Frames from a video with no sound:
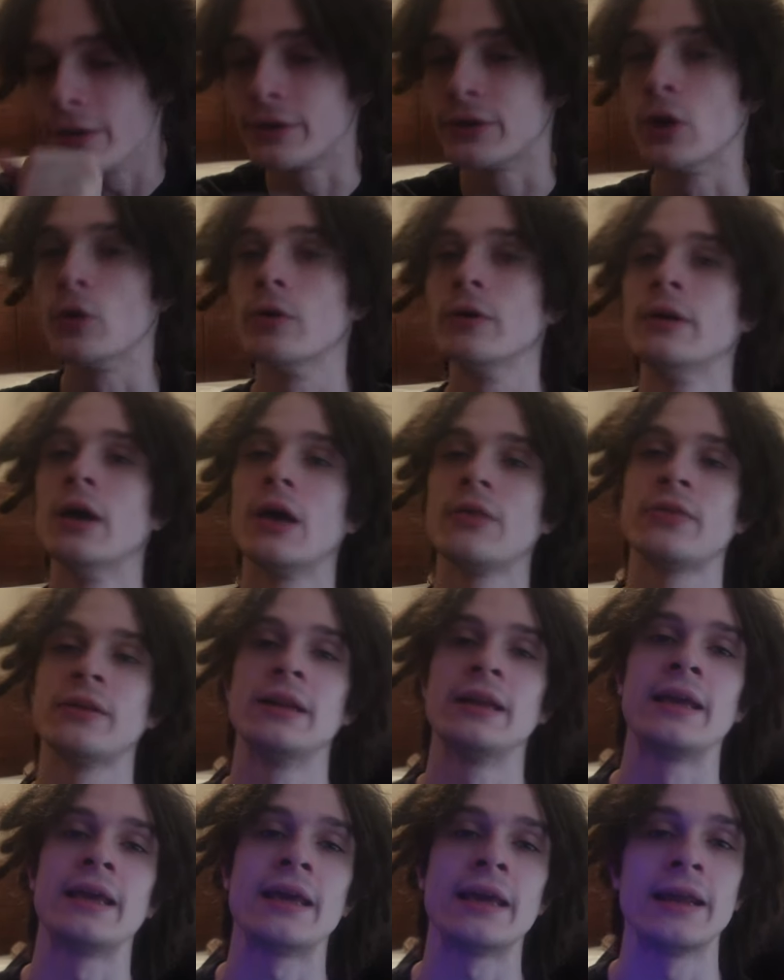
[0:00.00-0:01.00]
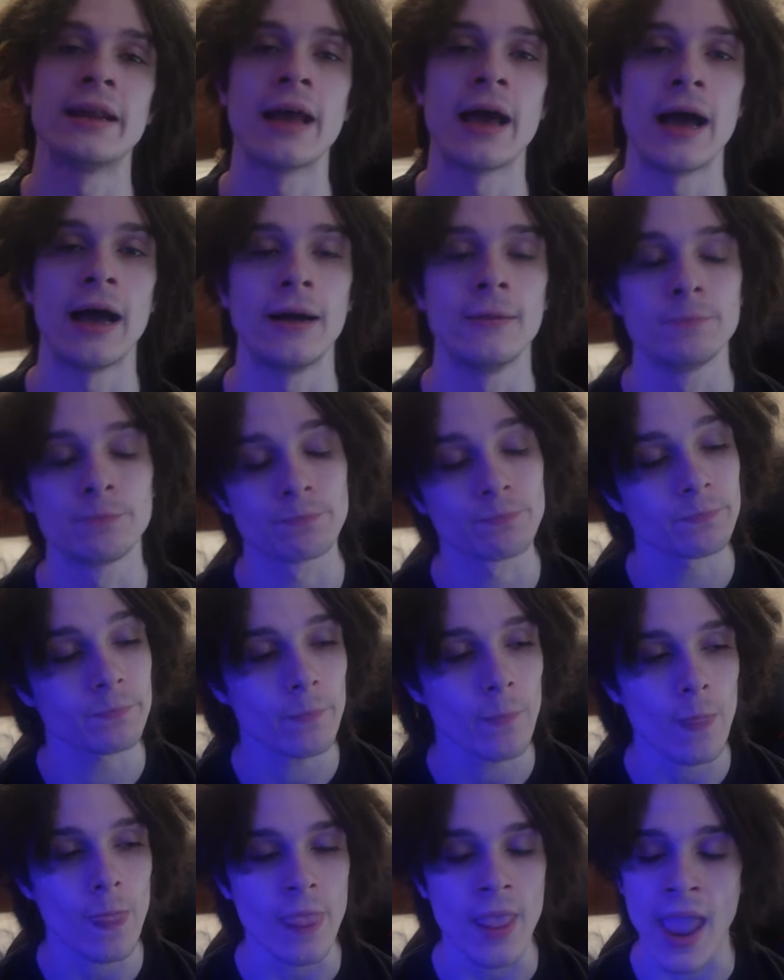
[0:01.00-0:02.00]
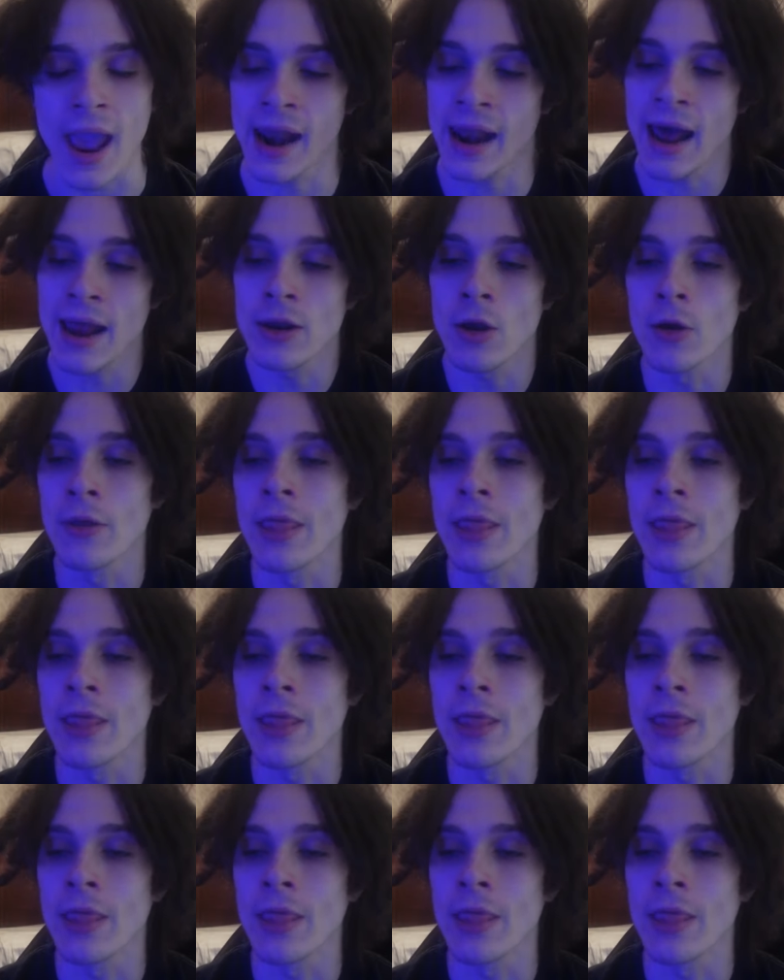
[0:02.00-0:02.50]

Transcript: doing nothing and getting hot. And I know